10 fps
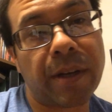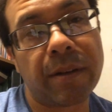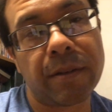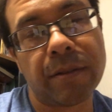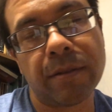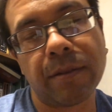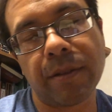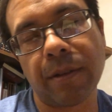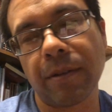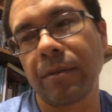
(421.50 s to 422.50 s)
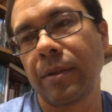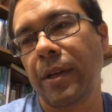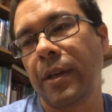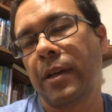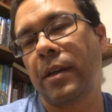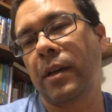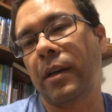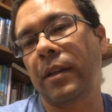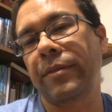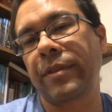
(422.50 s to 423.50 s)
there. So
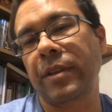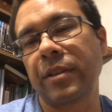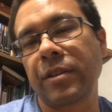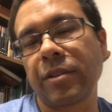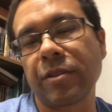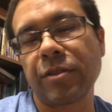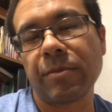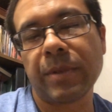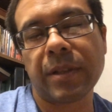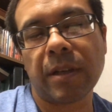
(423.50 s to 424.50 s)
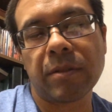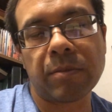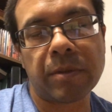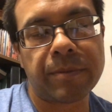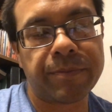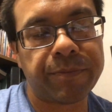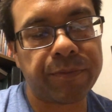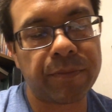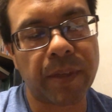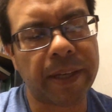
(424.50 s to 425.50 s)
living conditions should be tolerable.
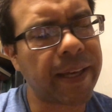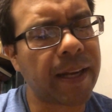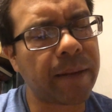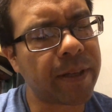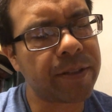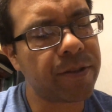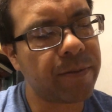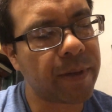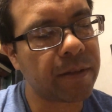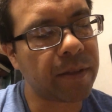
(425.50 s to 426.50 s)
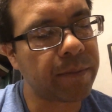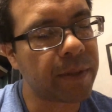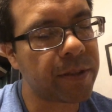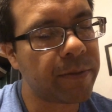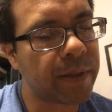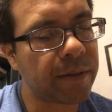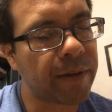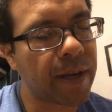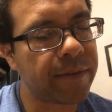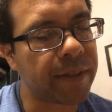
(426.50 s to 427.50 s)
Again, I'm not sure about the
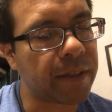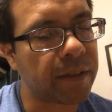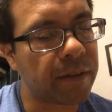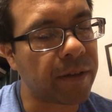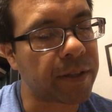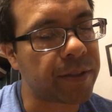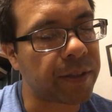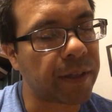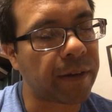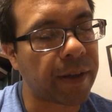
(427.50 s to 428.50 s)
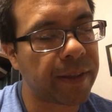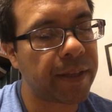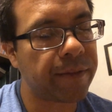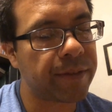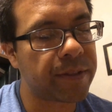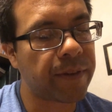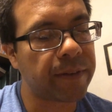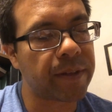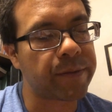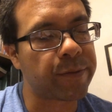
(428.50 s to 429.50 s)
gravity question there. I think if it's
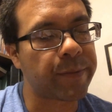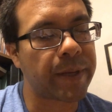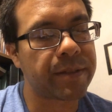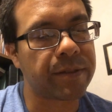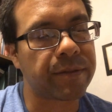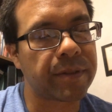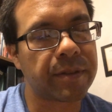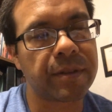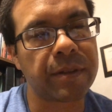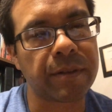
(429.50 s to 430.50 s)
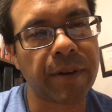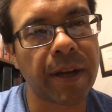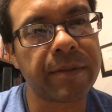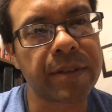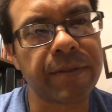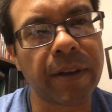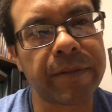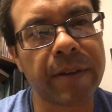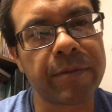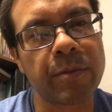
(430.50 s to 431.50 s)
five times more massive, the gravity is five
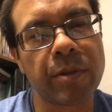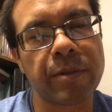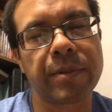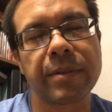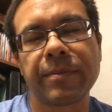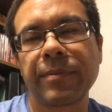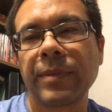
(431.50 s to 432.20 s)
times more, but